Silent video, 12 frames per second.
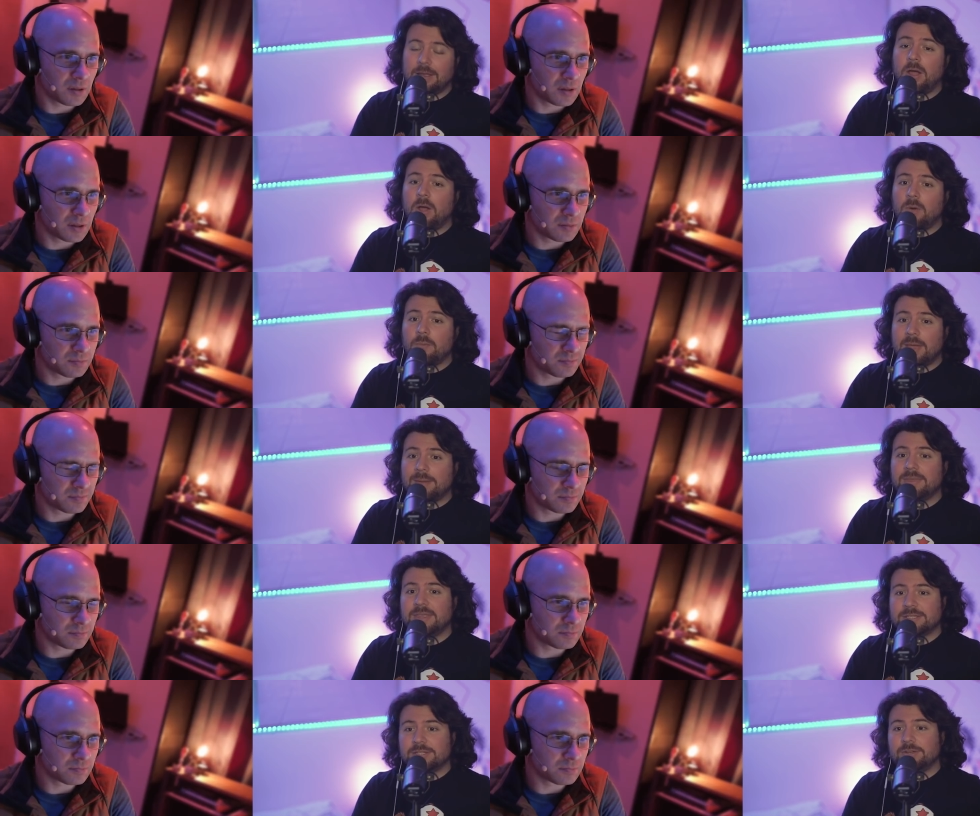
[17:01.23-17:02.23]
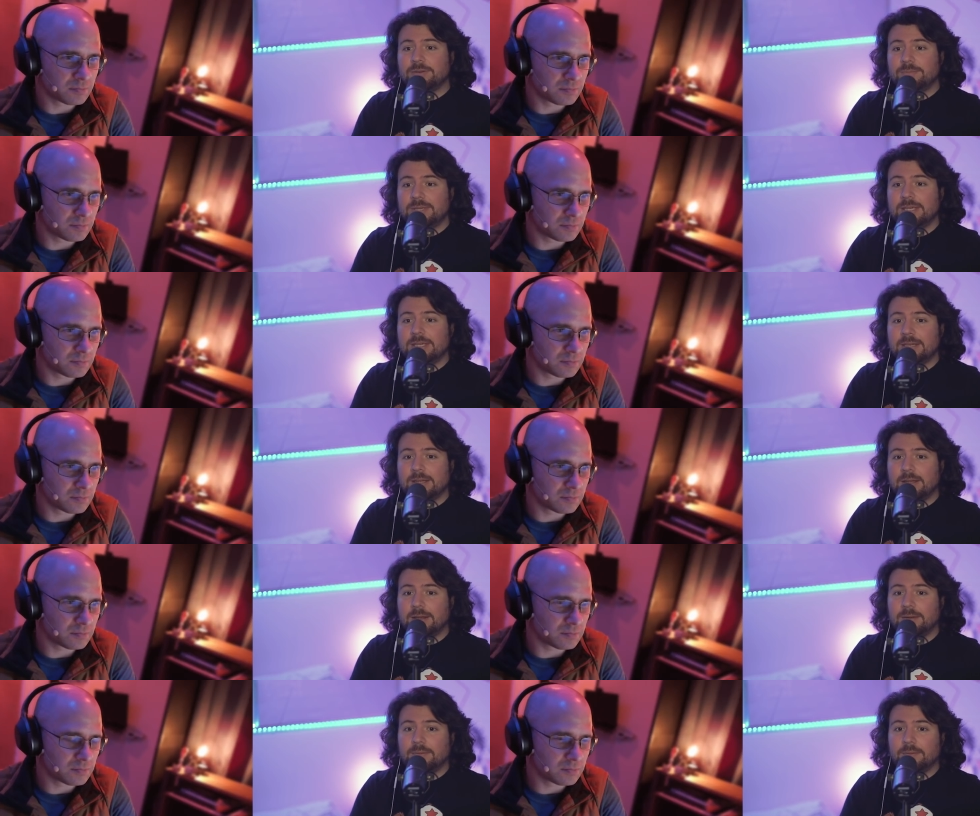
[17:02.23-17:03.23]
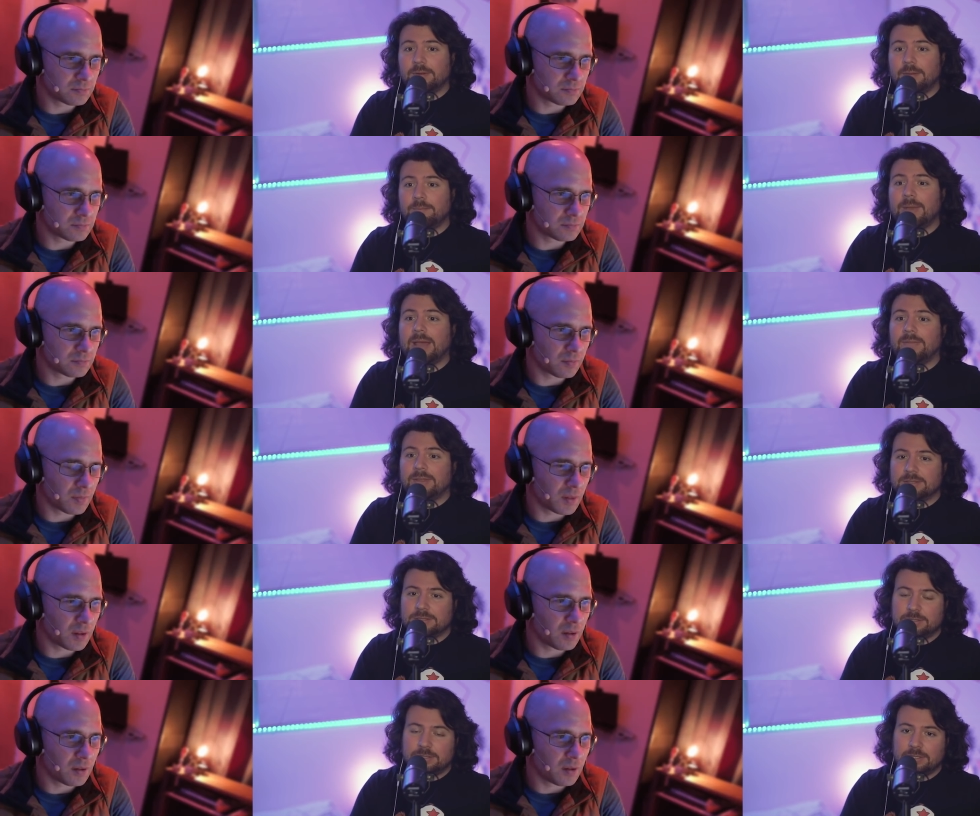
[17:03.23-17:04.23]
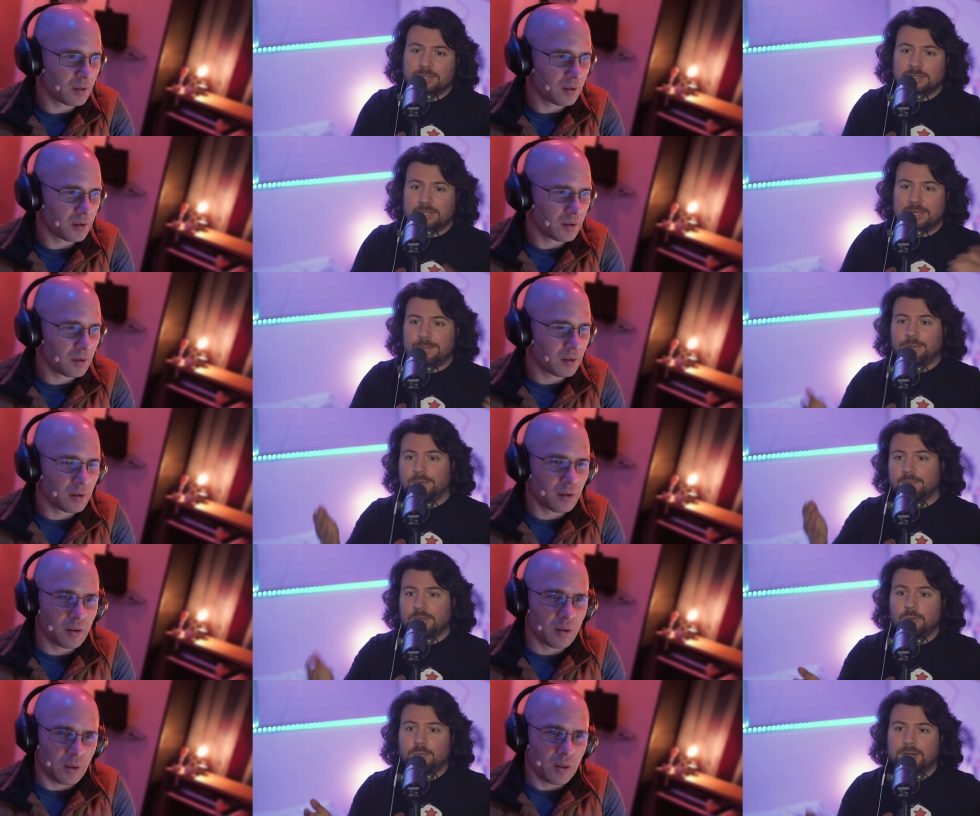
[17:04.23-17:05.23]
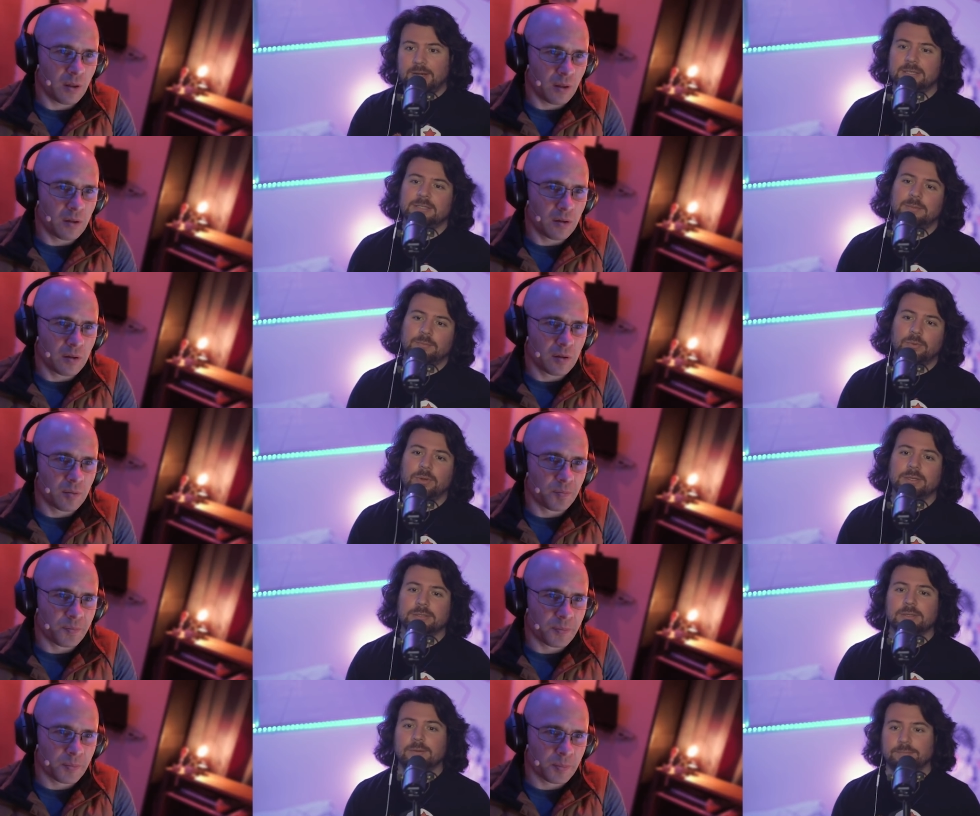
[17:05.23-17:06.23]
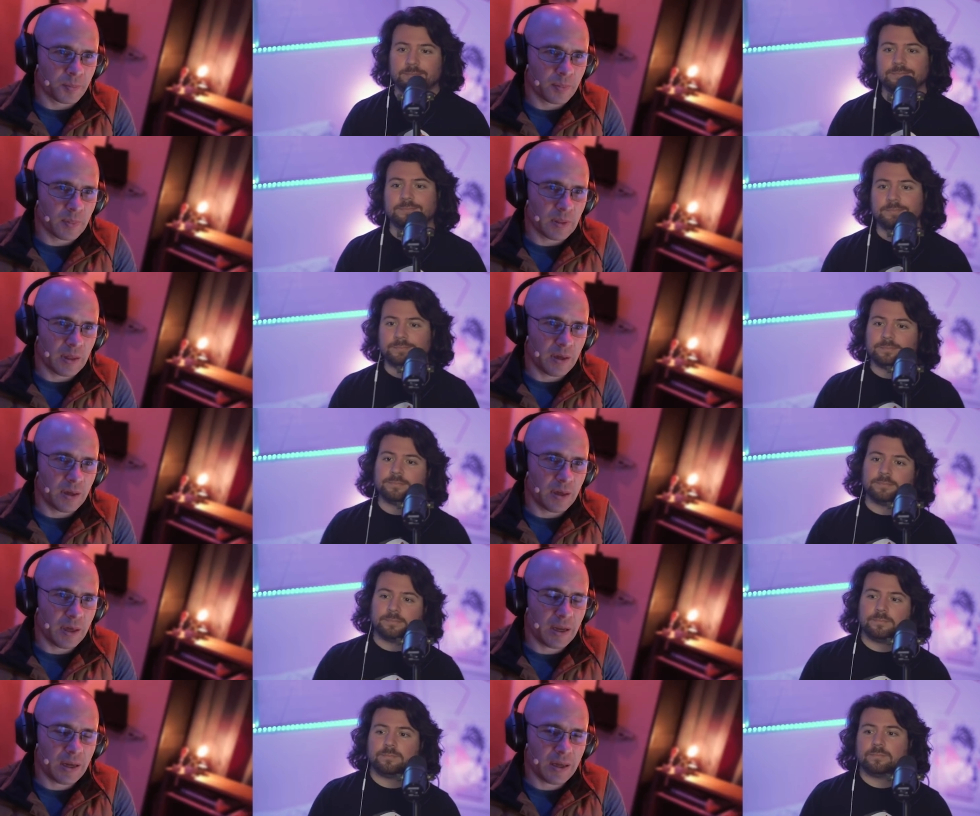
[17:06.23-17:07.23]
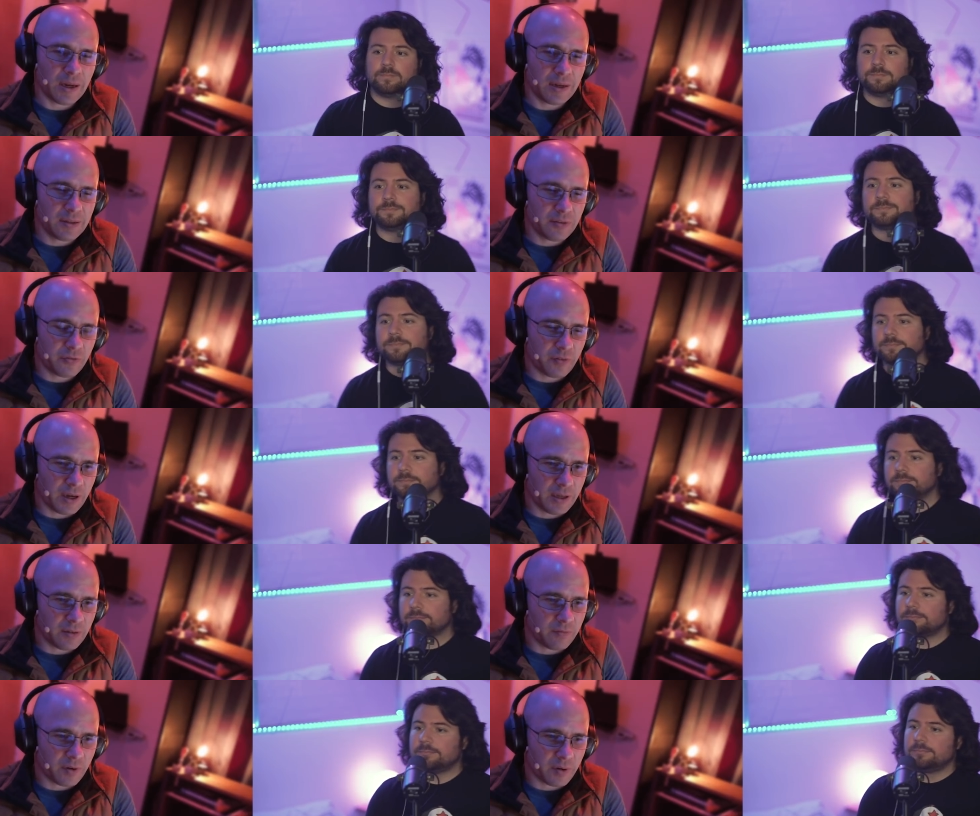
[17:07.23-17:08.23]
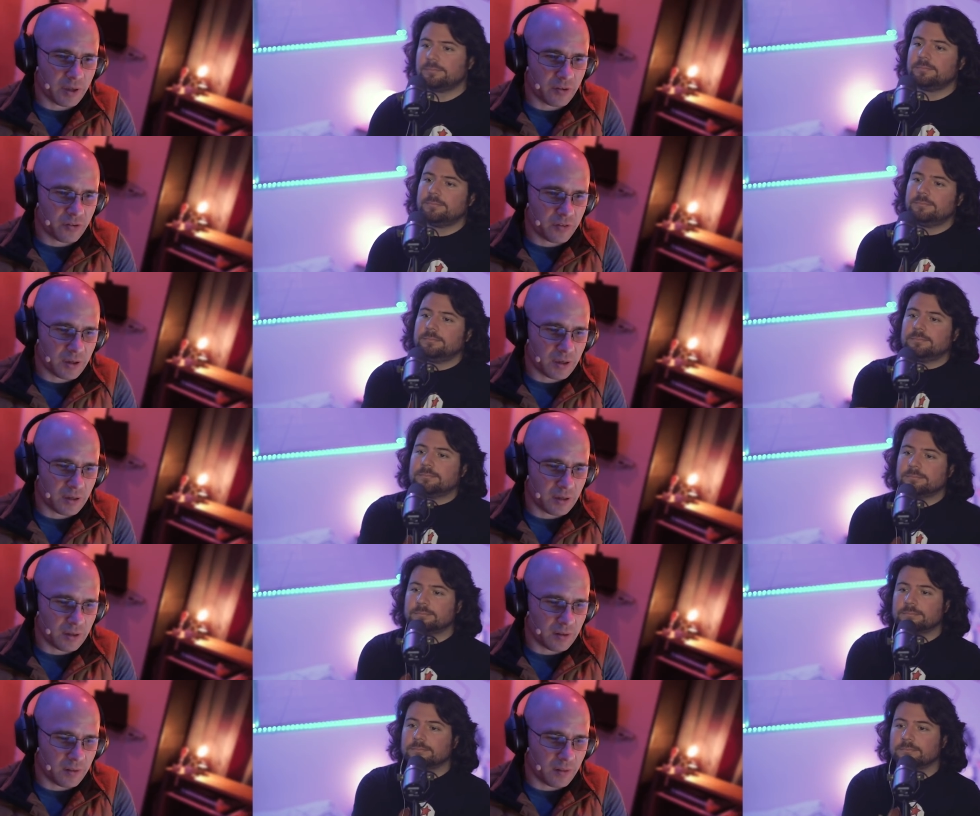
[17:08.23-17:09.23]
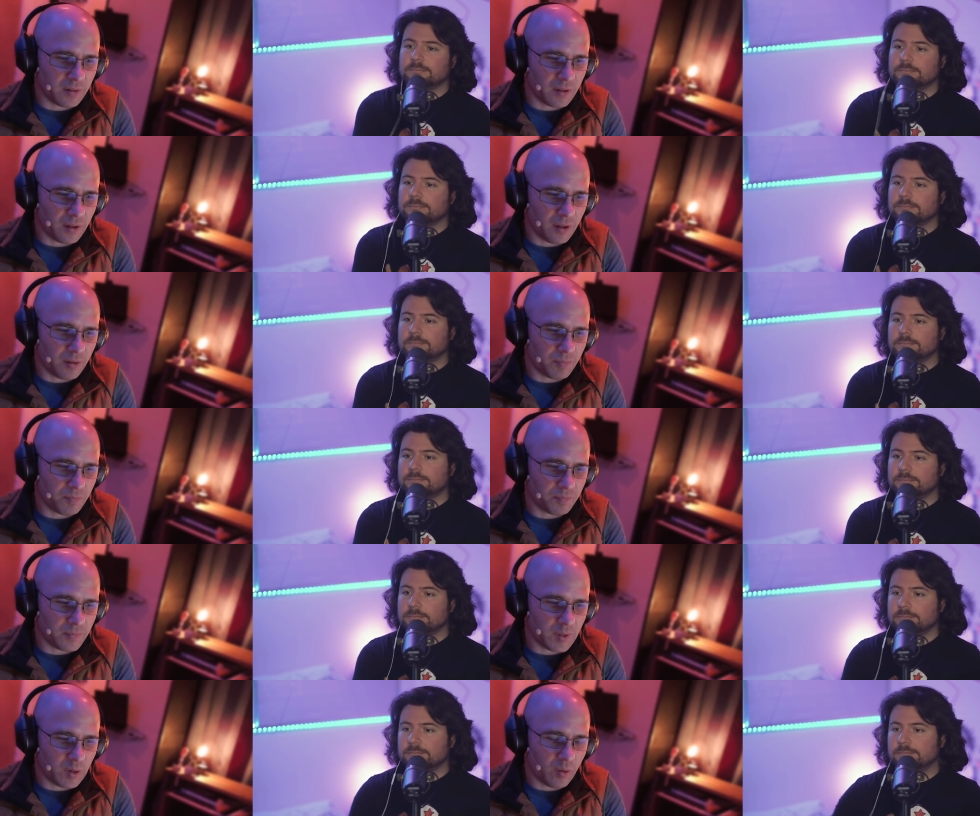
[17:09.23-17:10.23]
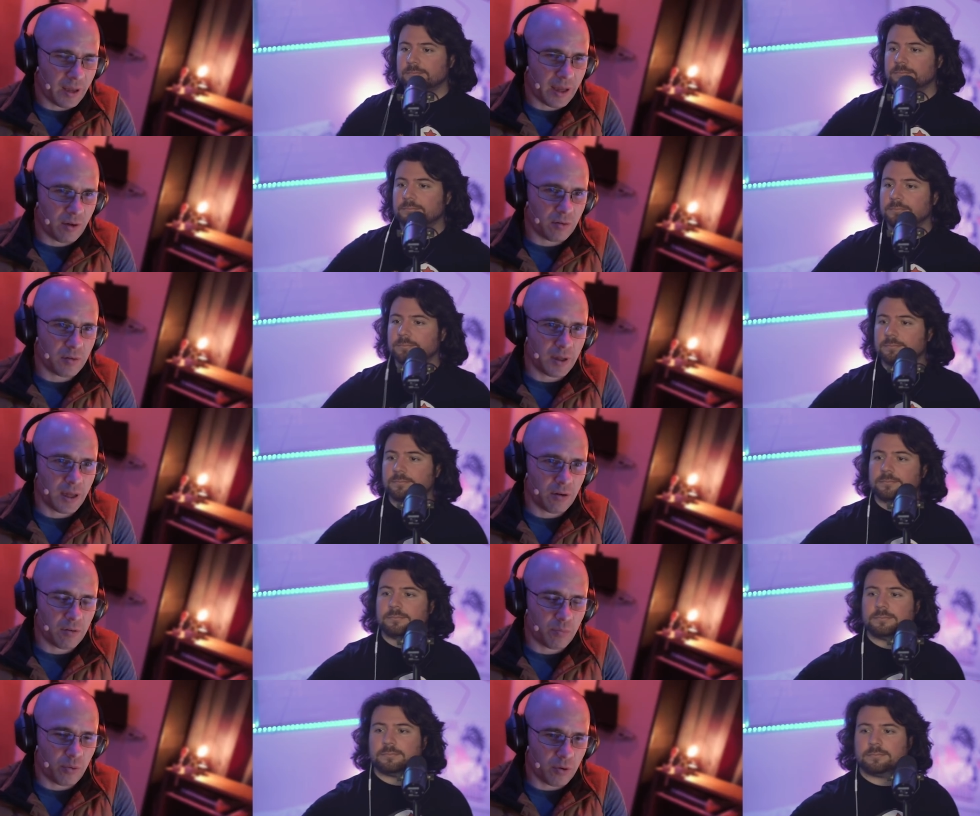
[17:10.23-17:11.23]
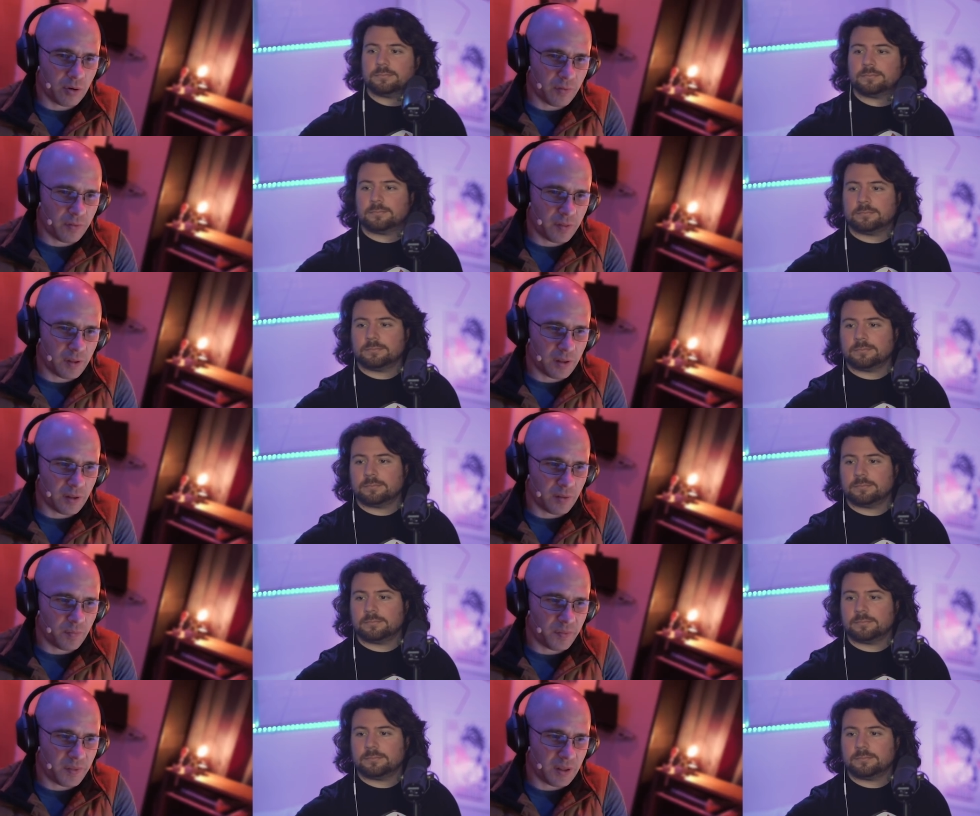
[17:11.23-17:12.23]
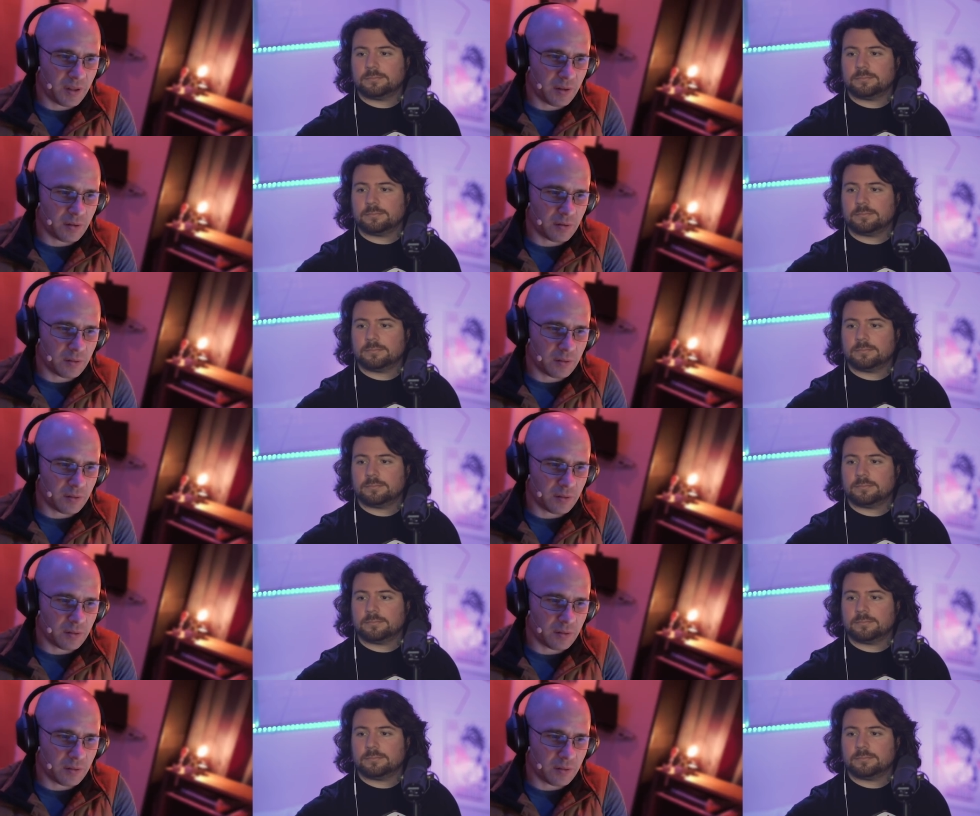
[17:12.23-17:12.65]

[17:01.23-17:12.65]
Speaker 1: like oh maybe this could be uh, a balance to keep them human at some point so
Speaker 2: and i and i did find it very interesting um, you know how how important the the